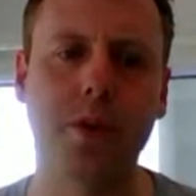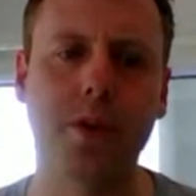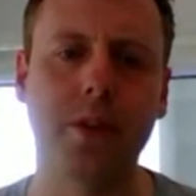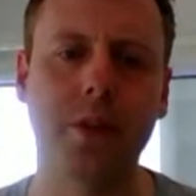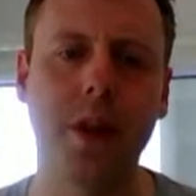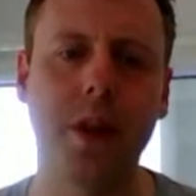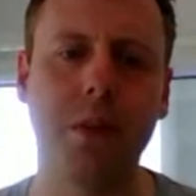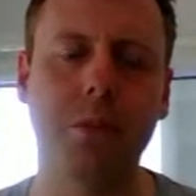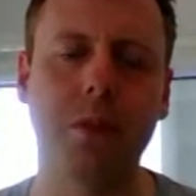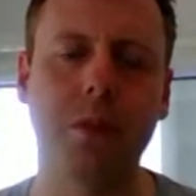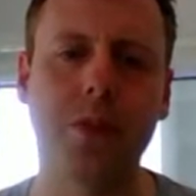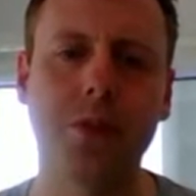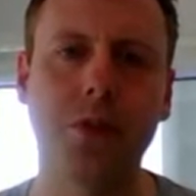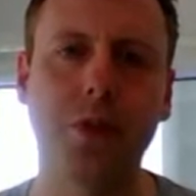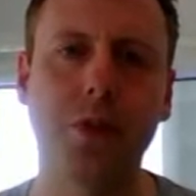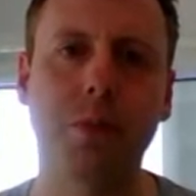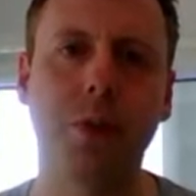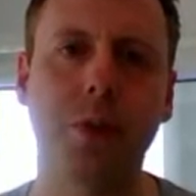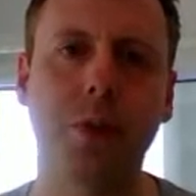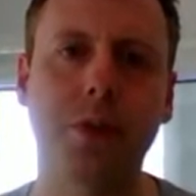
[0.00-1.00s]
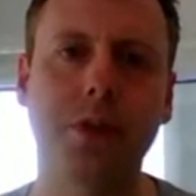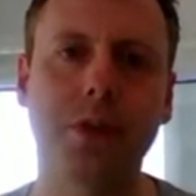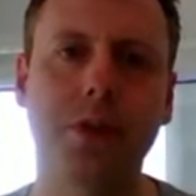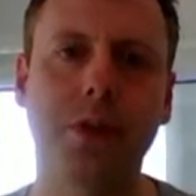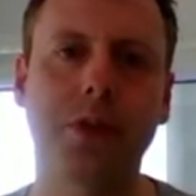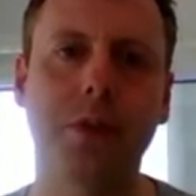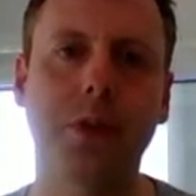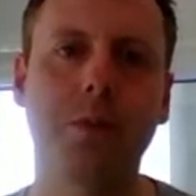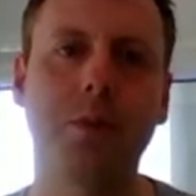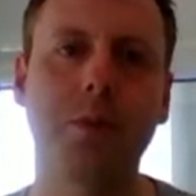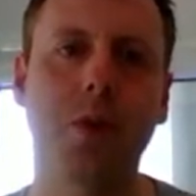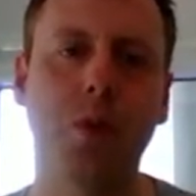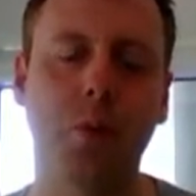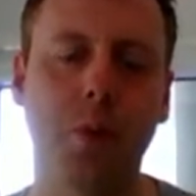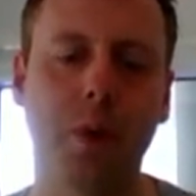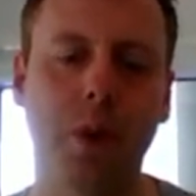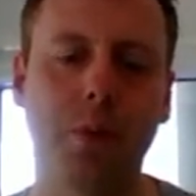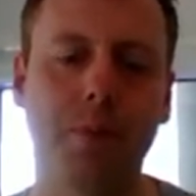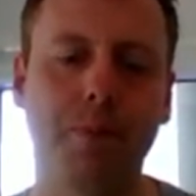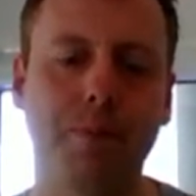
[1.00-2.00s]
is an ambient jukebox system?
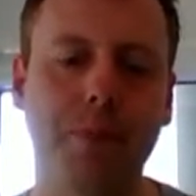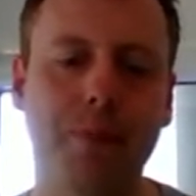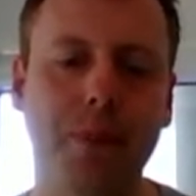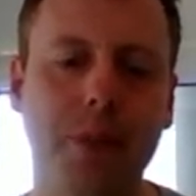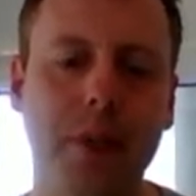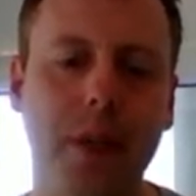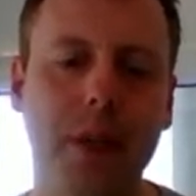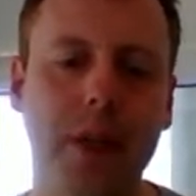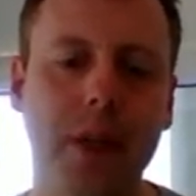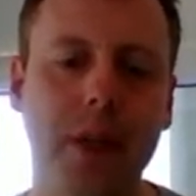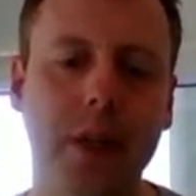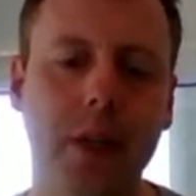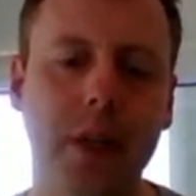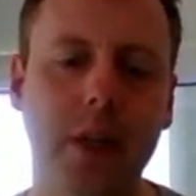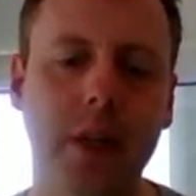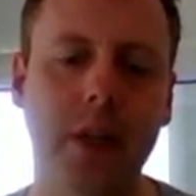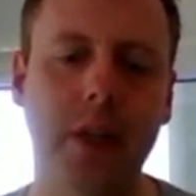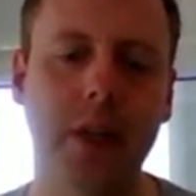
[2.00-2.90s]
Well, the